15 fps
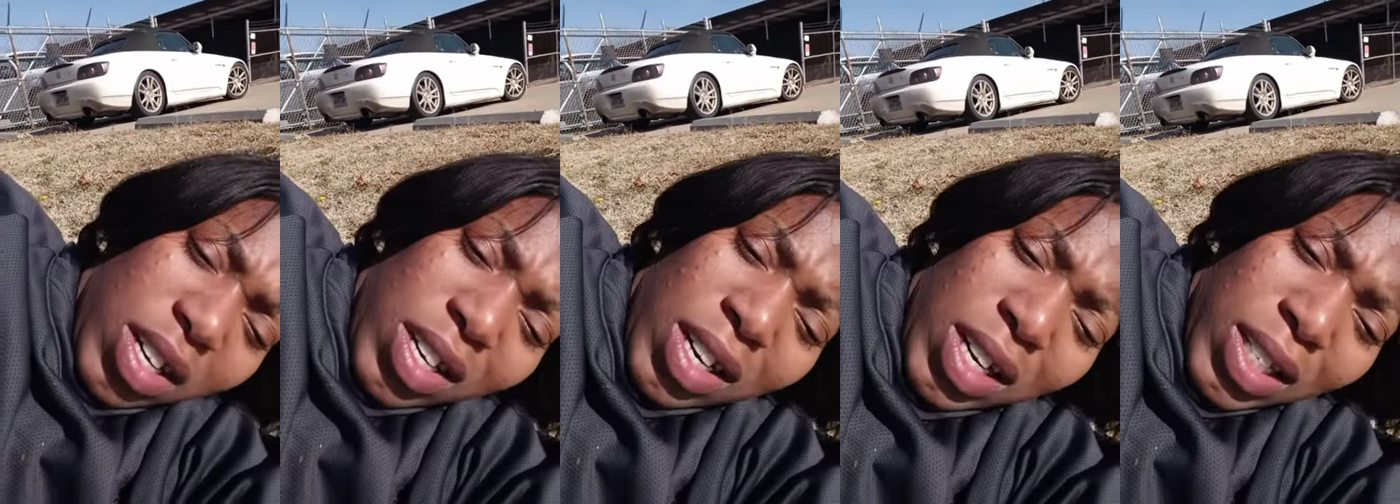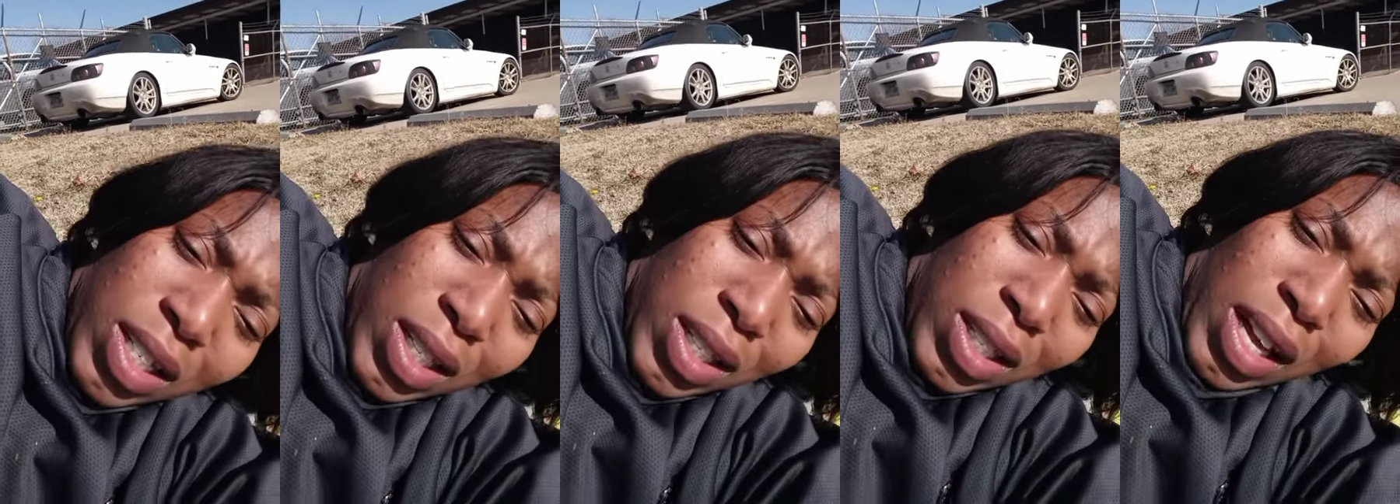It's
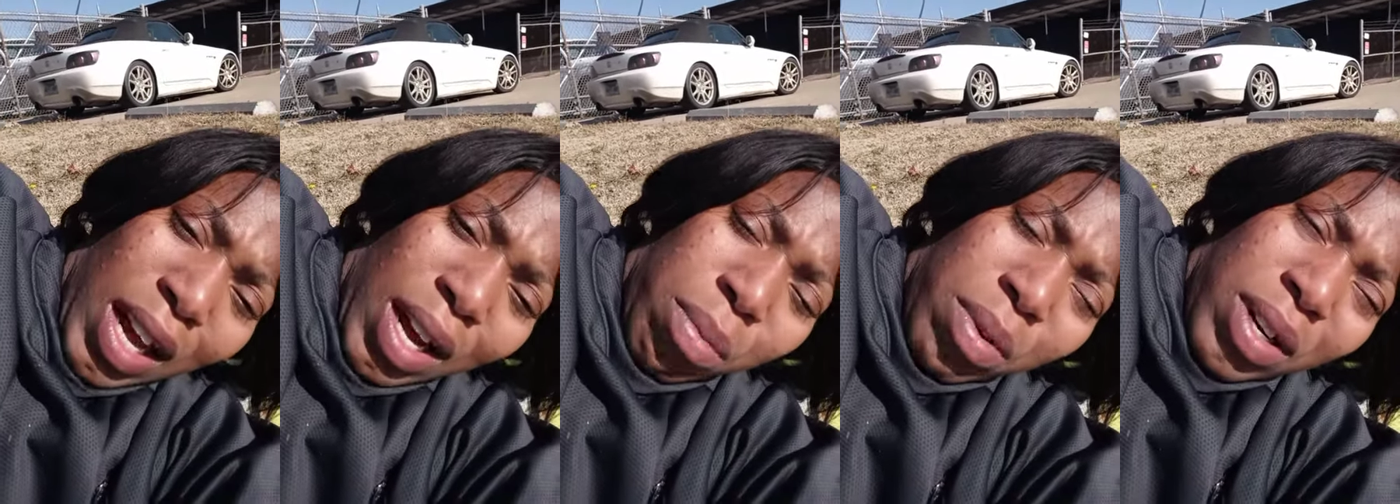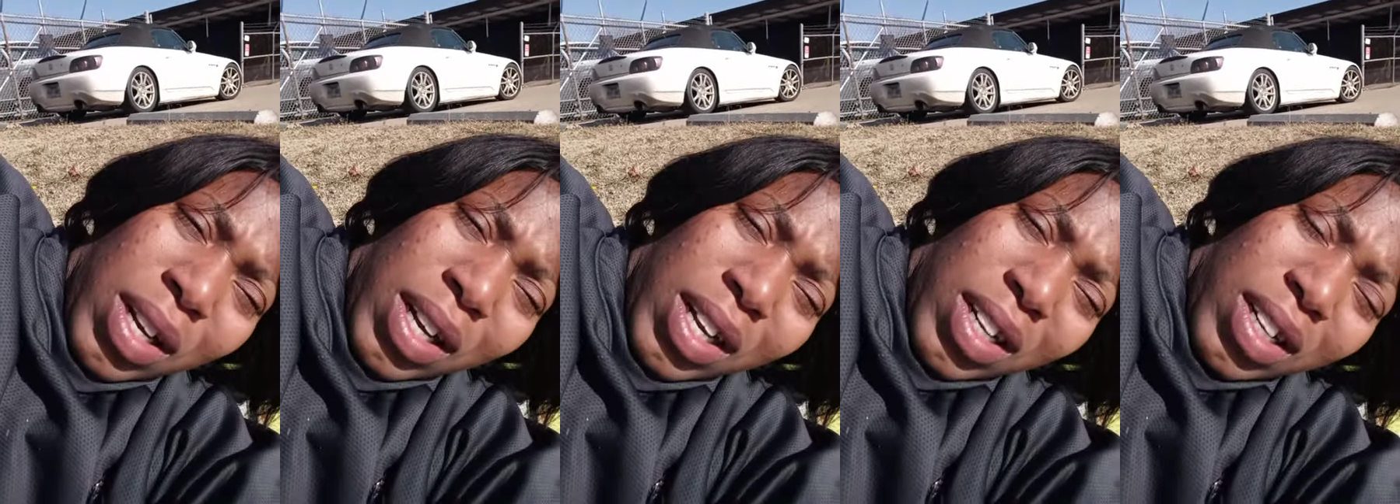just damn
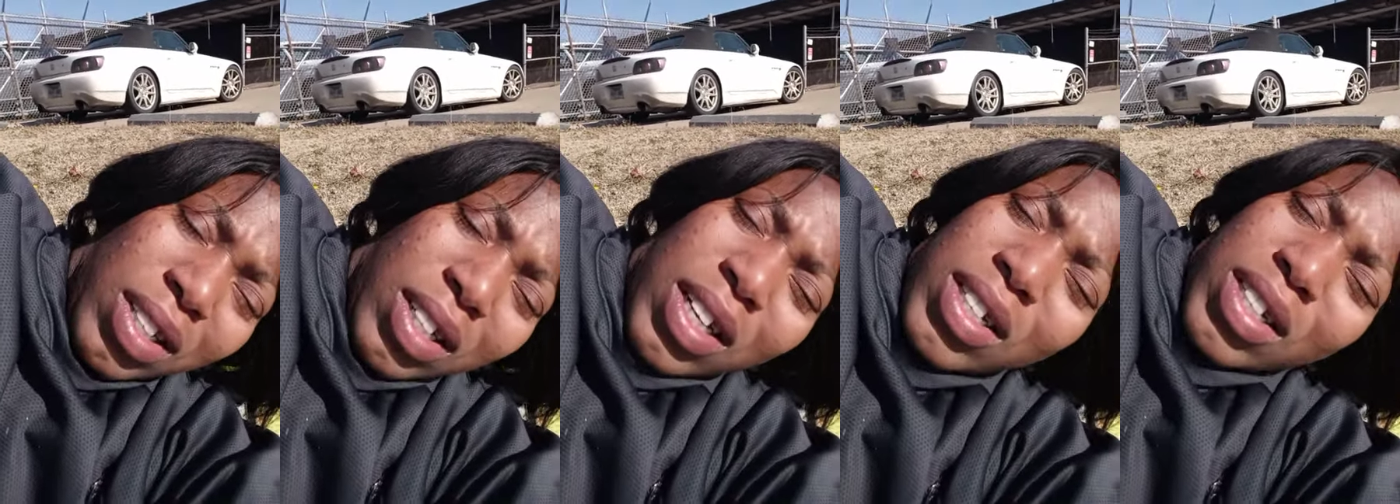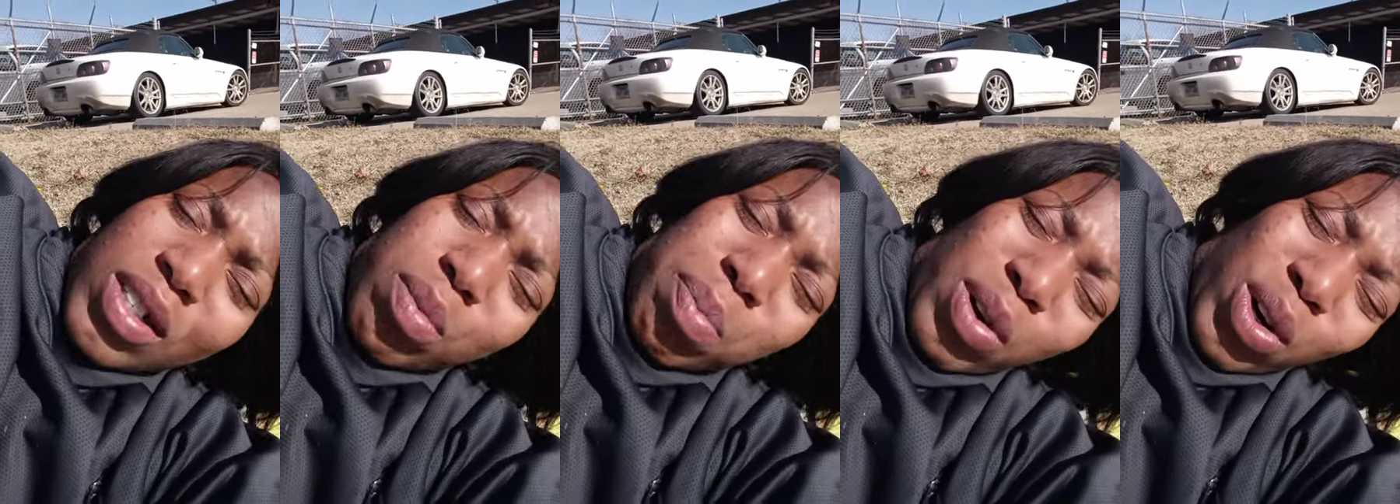ridiculous. It's
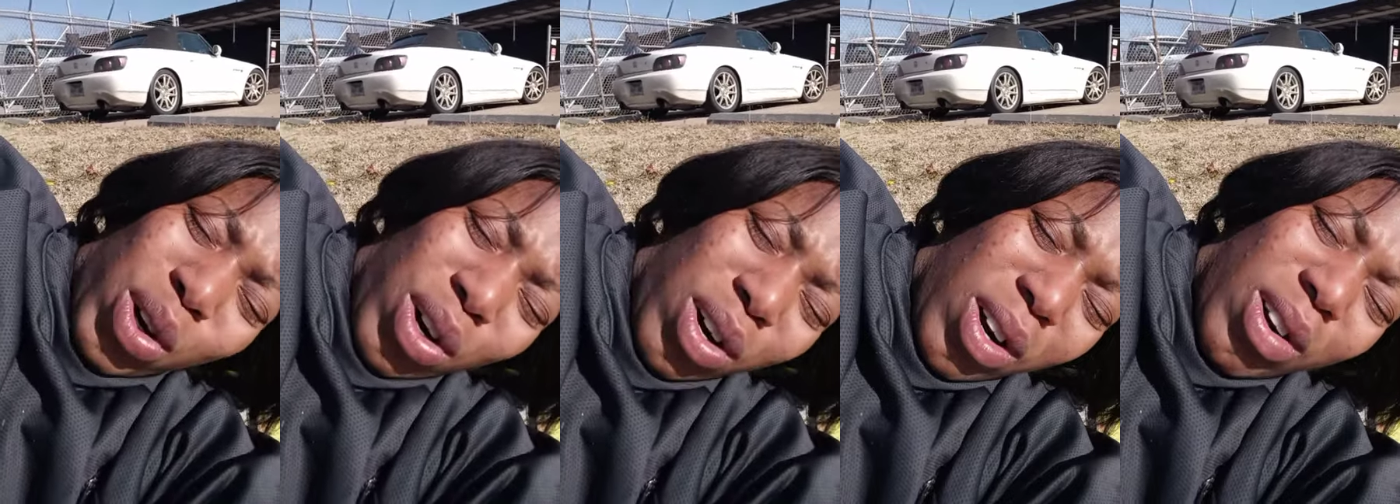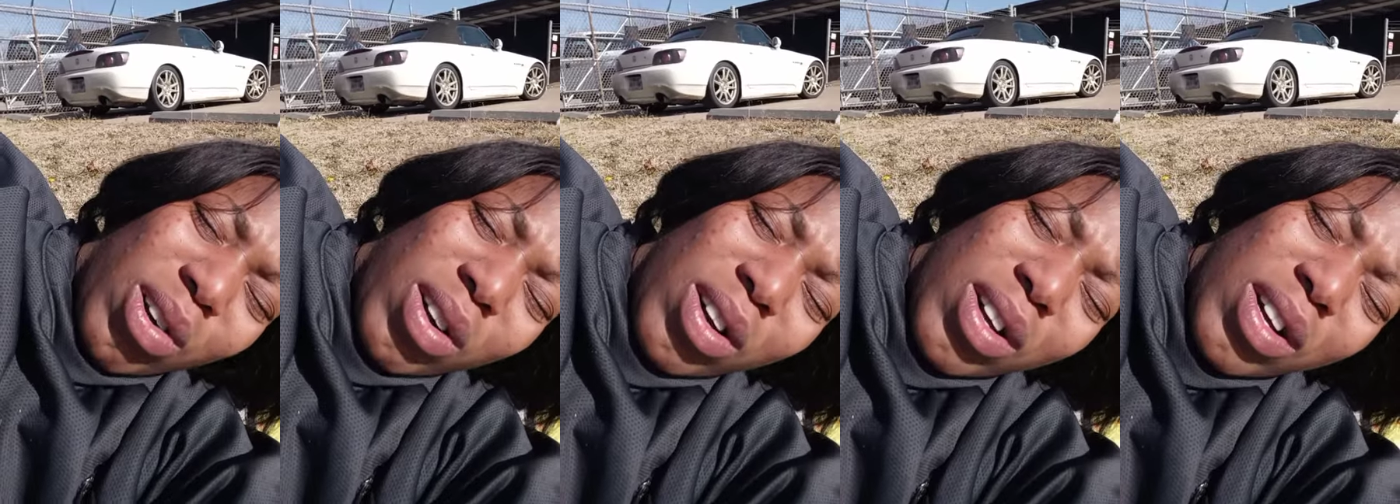just
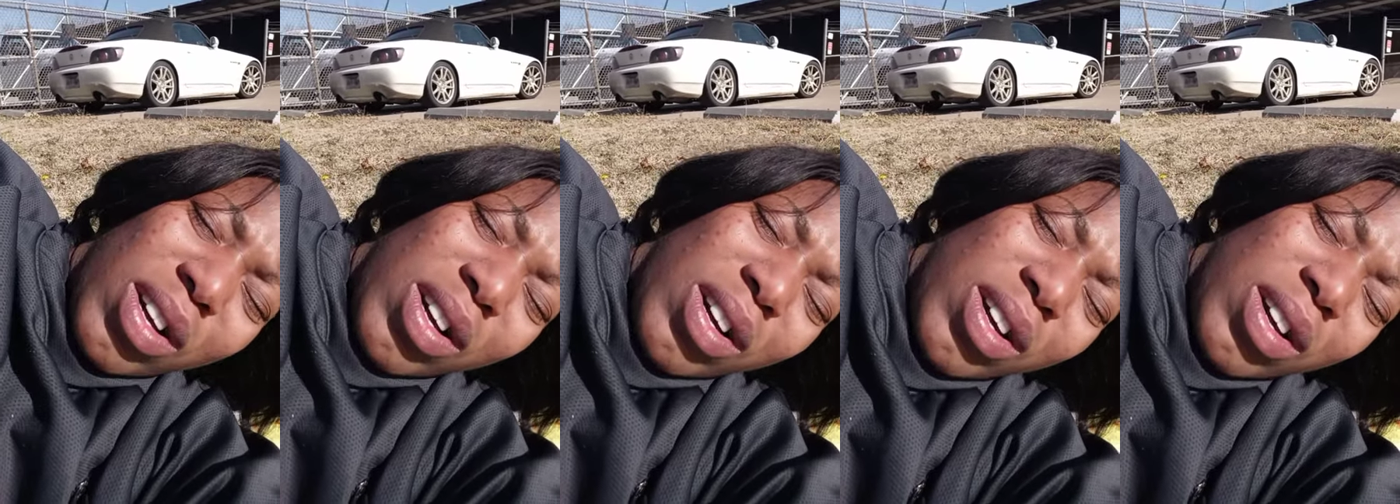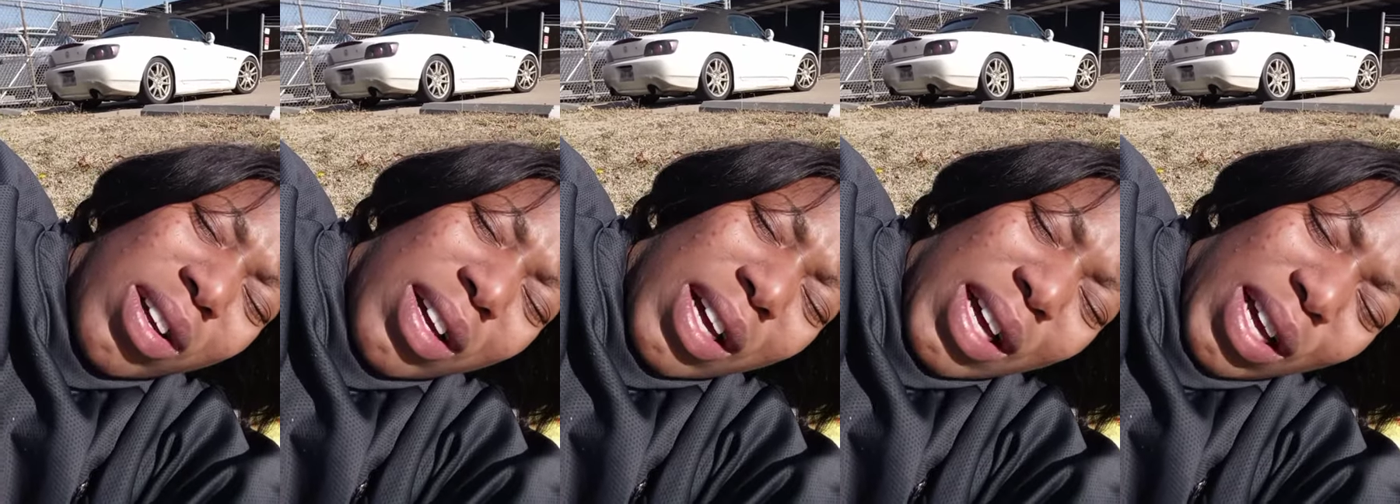pure
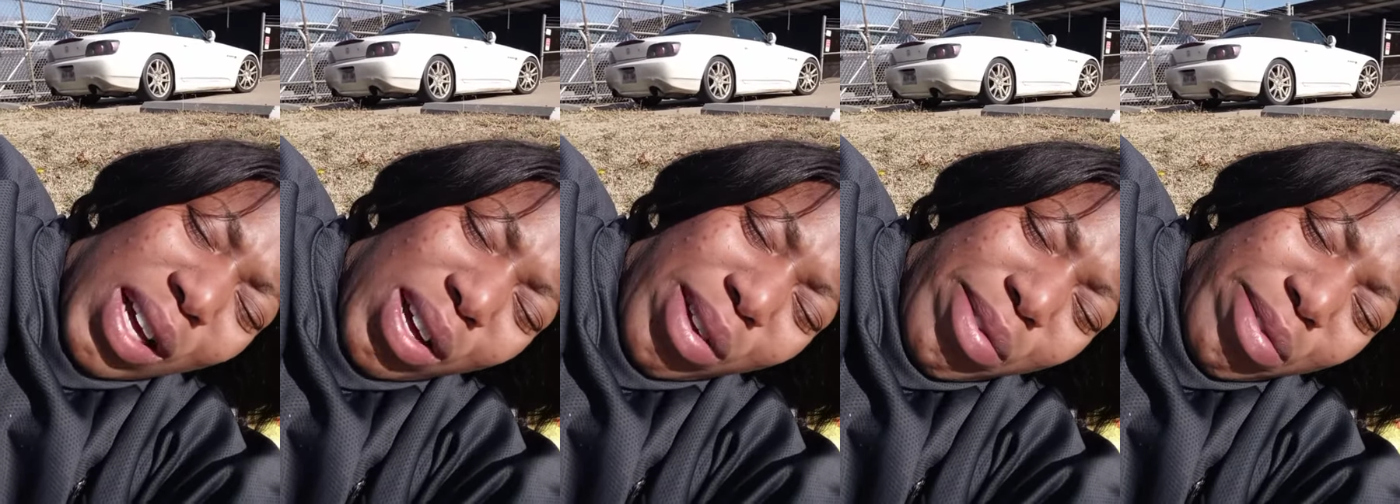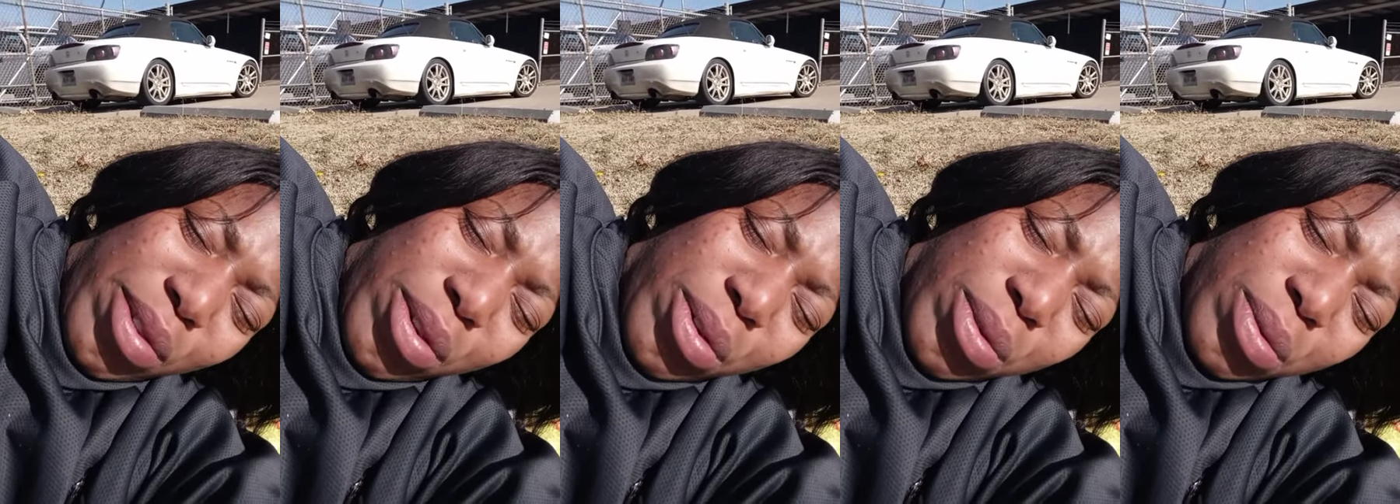
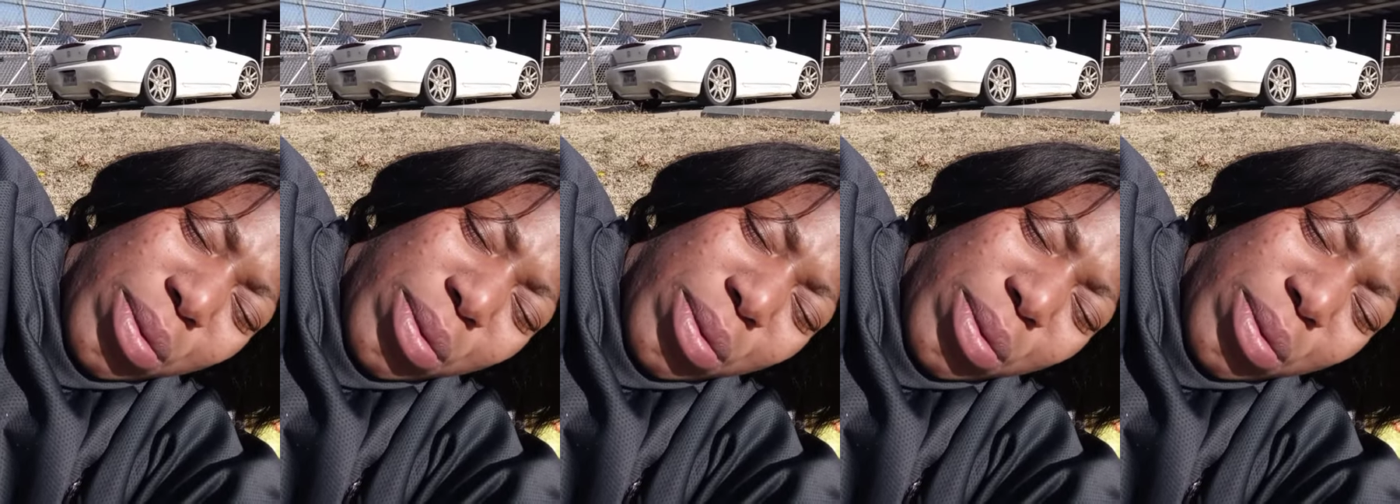evil.